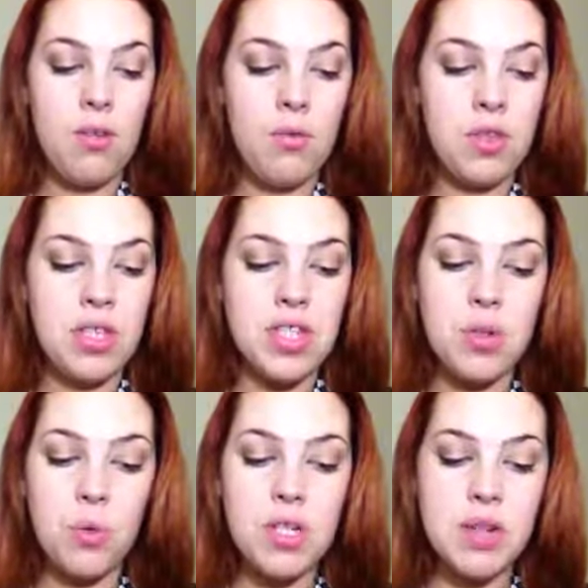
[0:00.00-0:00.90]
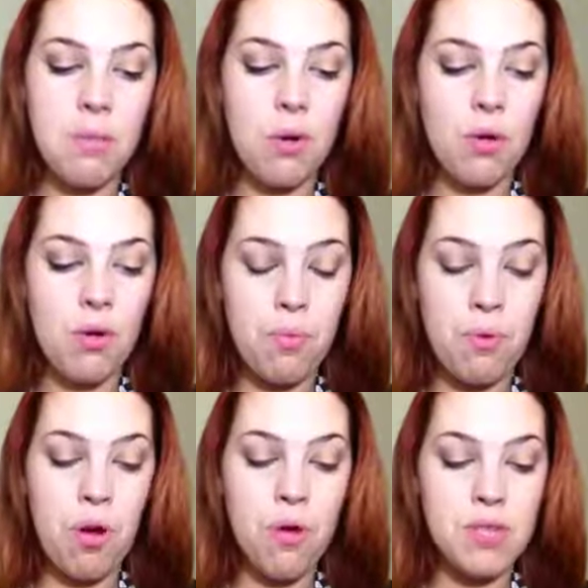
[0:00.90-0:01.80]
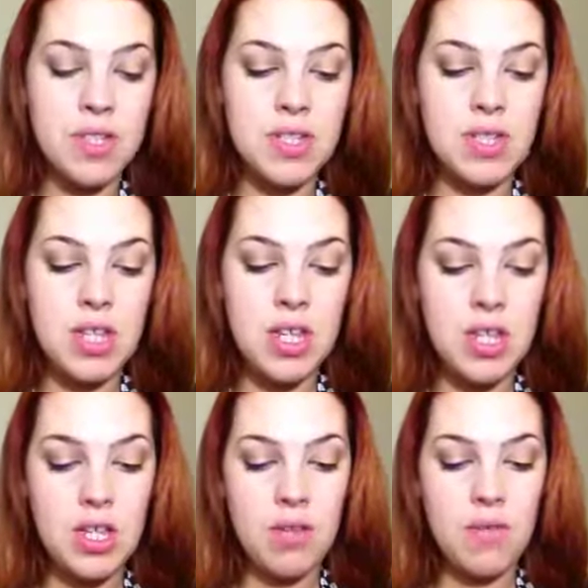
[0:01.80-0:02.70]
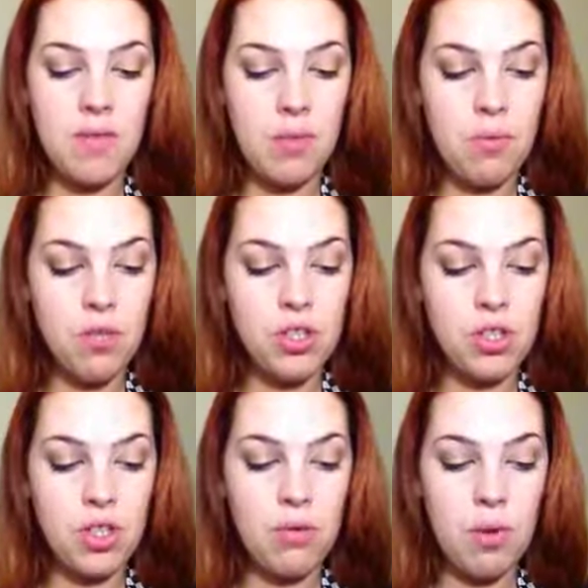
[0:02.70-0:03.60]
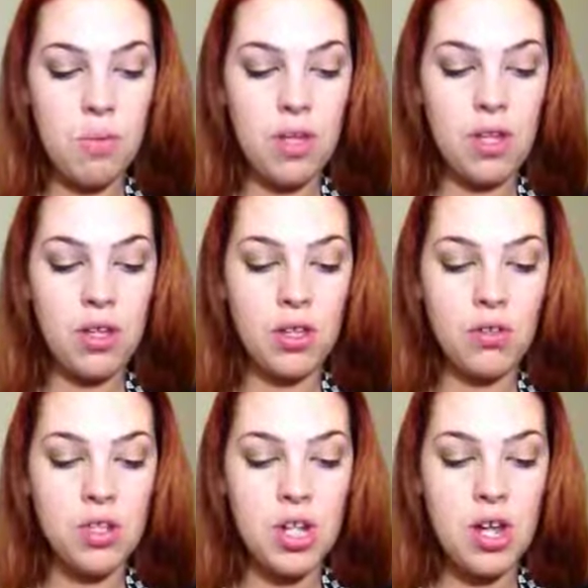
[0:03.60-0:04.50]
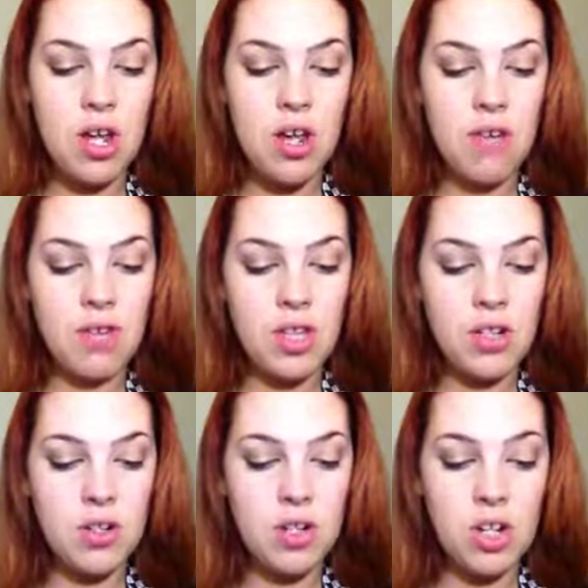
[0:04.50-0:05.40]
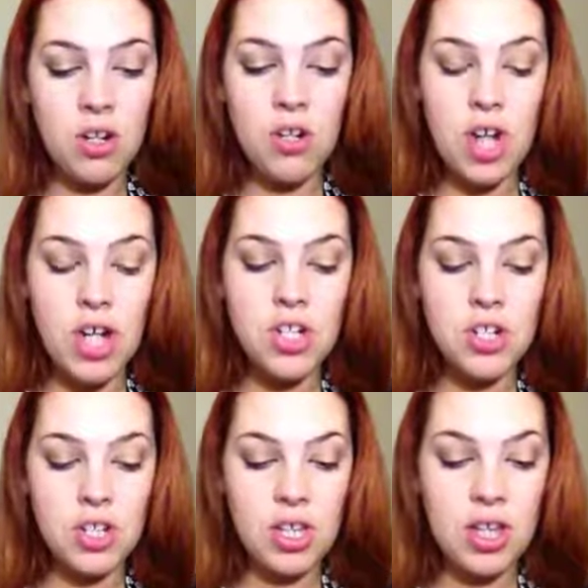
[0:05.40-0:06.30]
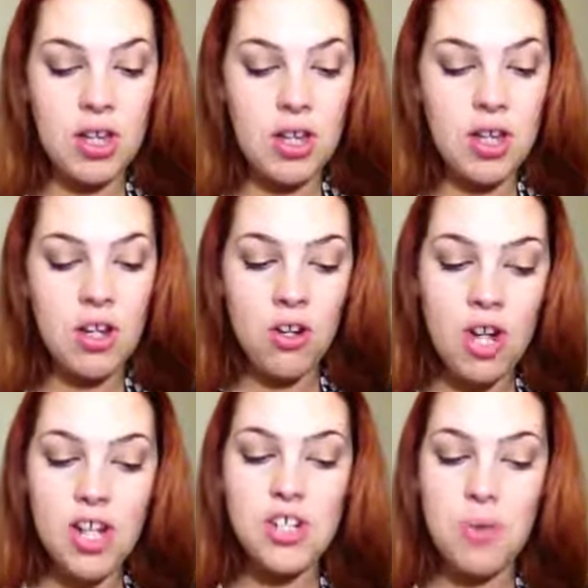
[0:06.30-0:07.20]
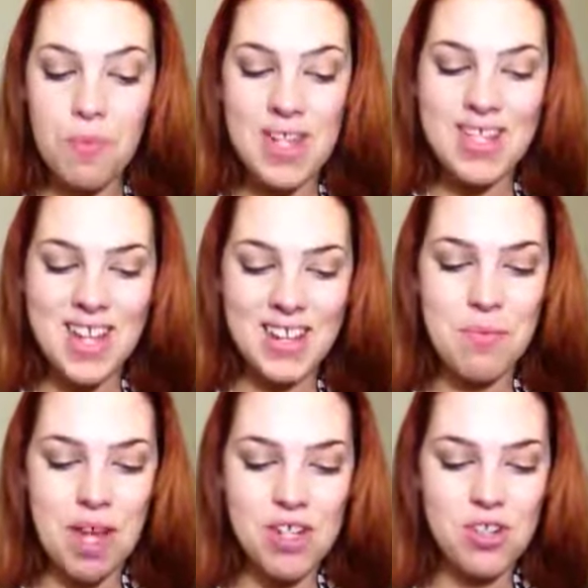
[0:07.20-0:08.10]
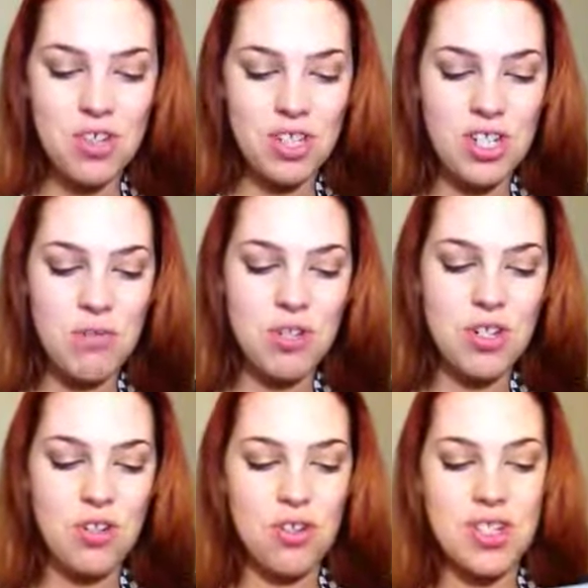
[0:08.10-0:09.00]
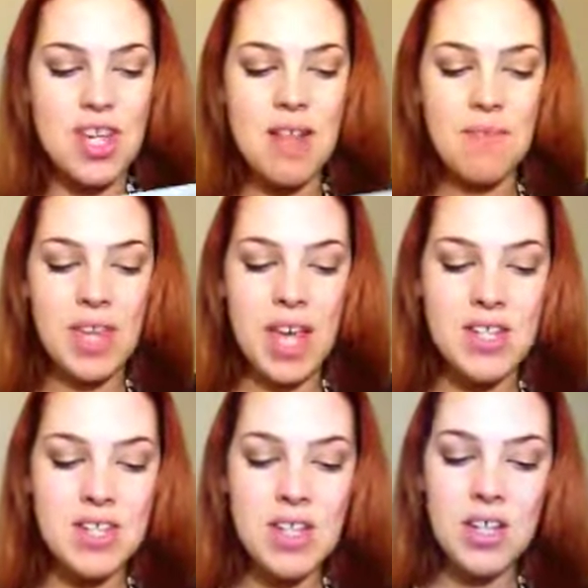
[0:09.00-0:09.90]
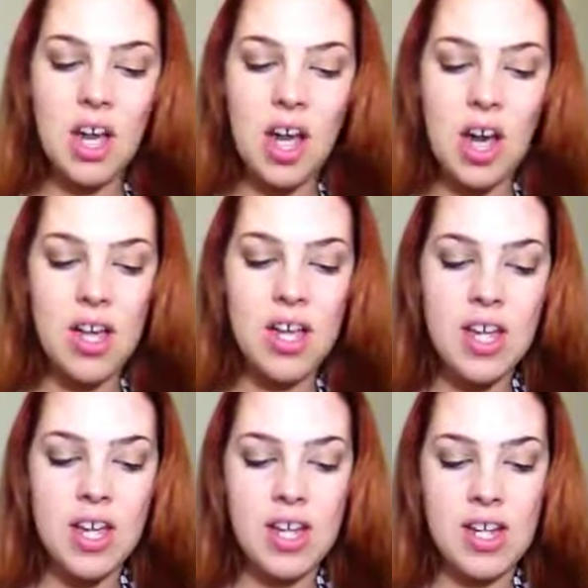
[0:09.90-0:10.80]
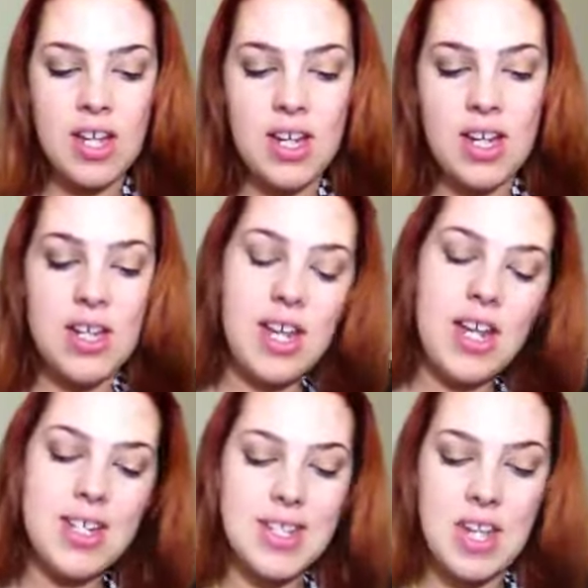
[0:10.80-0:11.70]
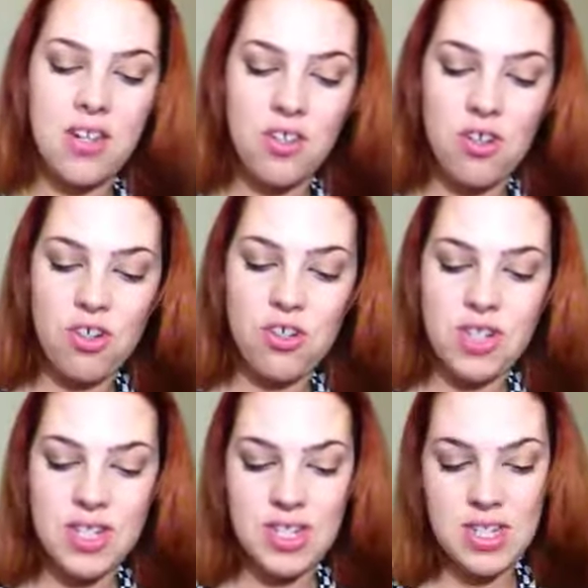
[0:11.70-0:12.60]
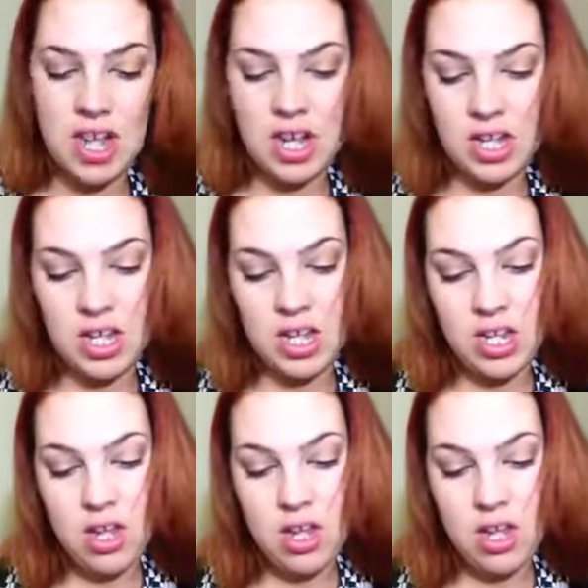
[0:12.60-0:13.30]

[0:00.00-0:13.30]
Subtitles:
With exquisite prose, the emotionally gripping conclusion of the international best-selling Match trilogy returns Cassia, Kai, and Alexander to the society